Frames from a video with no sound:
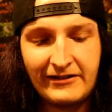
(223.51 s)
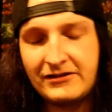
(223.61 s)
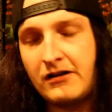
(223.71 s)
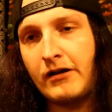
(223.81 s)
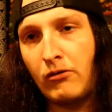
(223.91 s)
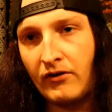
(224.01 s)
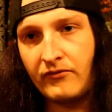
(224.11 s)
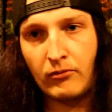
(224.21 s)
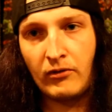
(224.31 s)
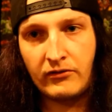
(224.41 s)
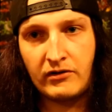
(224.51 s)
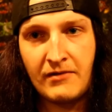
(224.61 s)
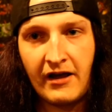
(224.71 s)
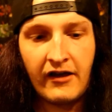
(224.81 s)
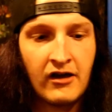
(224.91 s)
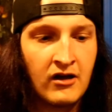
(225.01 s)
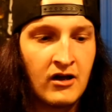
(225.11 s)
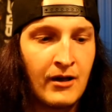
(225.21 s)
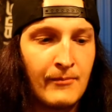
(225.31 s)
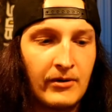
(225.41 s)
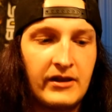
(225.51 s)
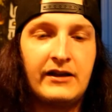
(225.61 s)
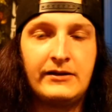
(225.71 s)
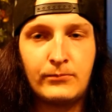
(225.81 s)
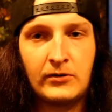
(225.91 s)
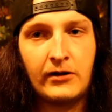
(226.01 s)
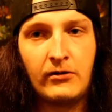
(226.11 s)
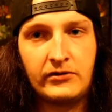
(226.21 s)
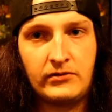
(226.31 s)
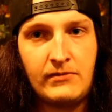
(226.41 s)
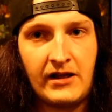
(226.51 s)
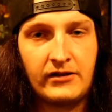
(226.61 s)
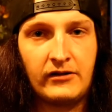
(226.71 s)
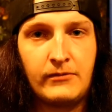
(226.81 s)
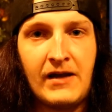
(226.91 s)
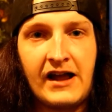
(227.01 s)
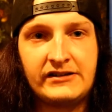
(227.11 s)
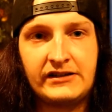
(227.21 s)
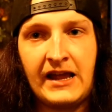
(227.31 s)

It's not like a one for one remake, but it's a pretty close remake to the bags that